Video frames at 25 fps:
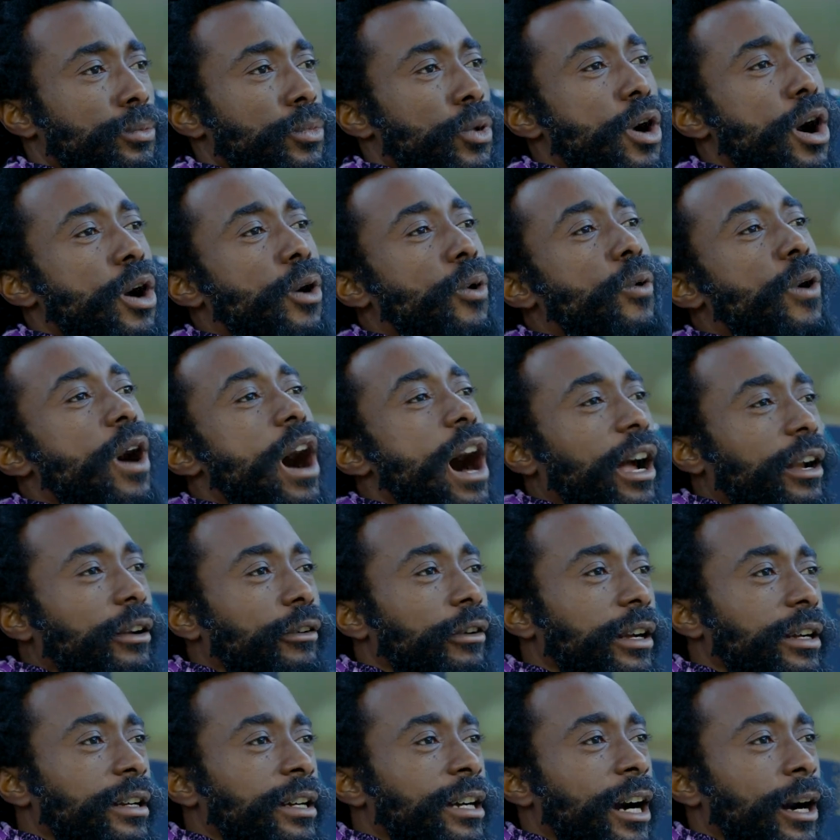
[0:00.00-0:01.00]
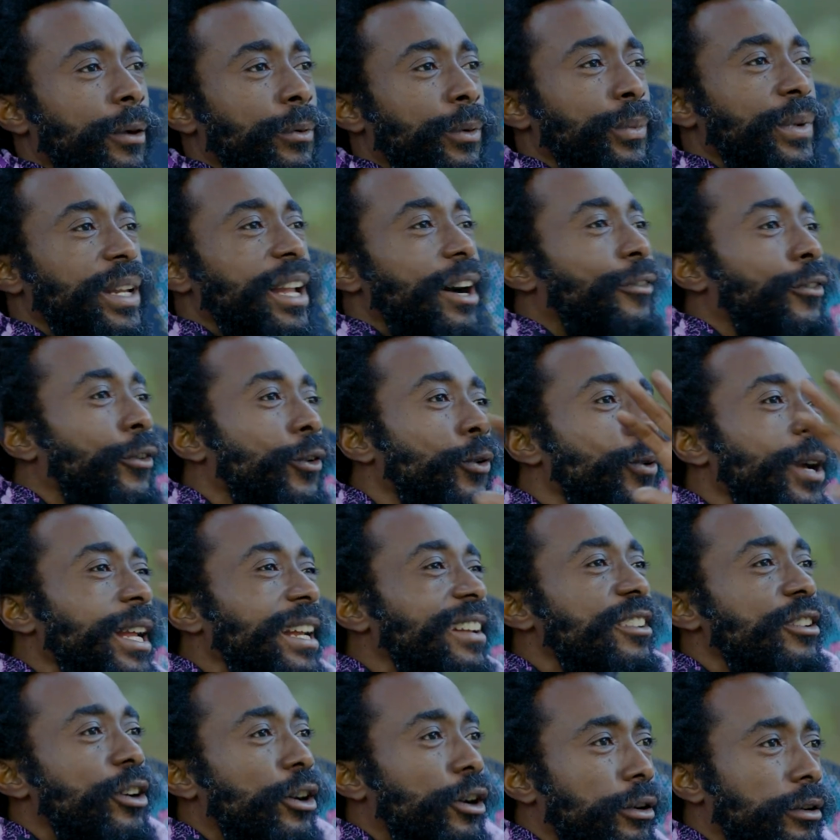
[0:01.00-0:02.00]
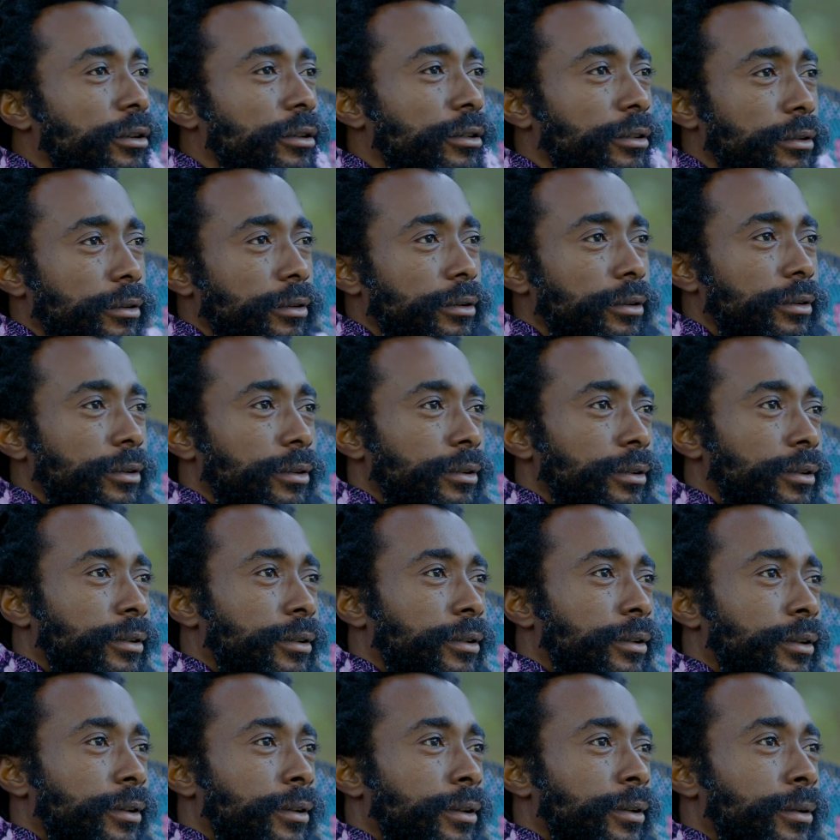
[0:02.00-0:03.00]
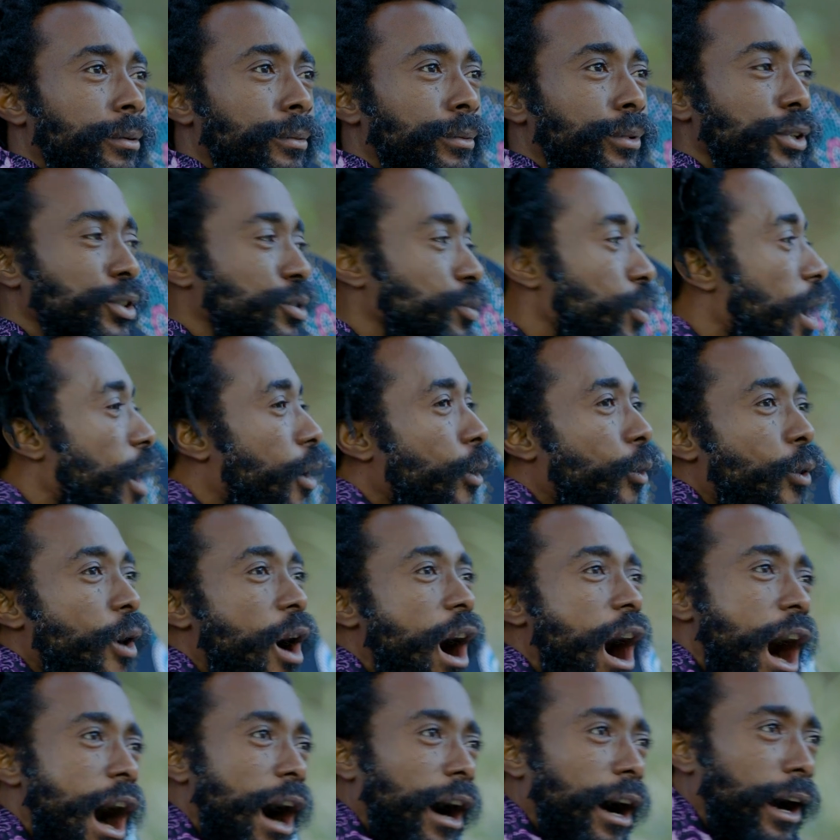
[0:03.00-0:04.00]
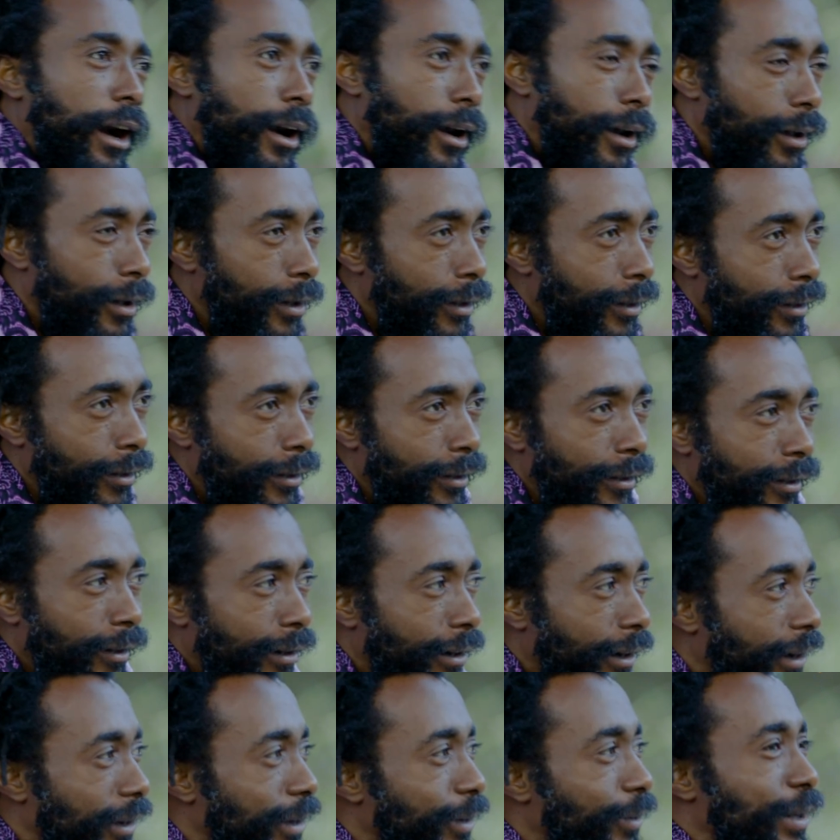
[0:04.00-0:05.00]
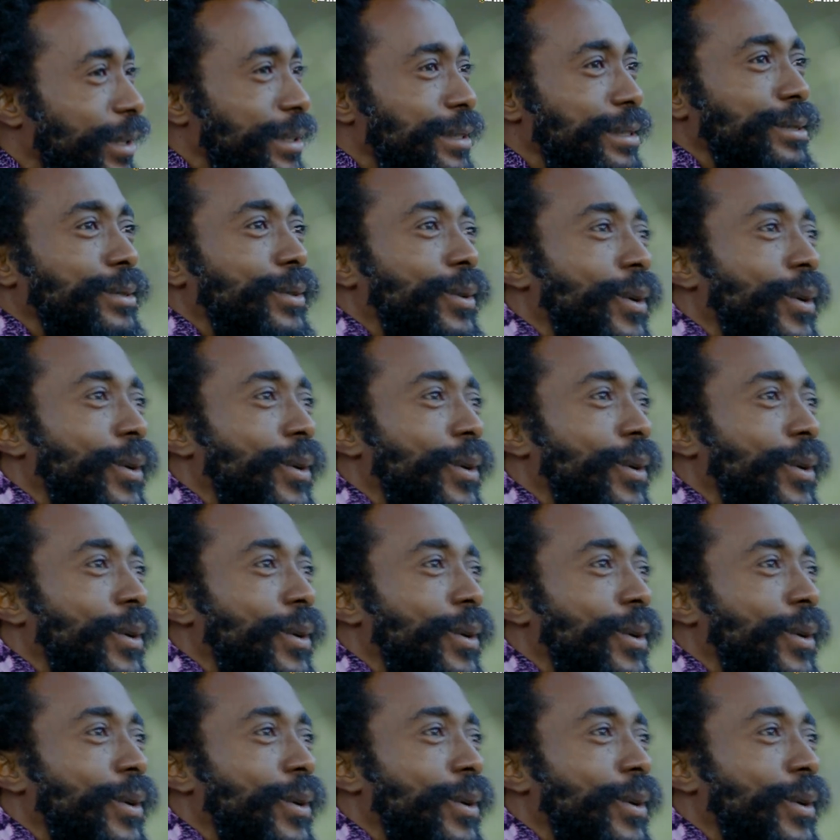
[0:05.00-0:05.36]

Want to walk the record, but I'm not for win nothing. Just want to walk. I want to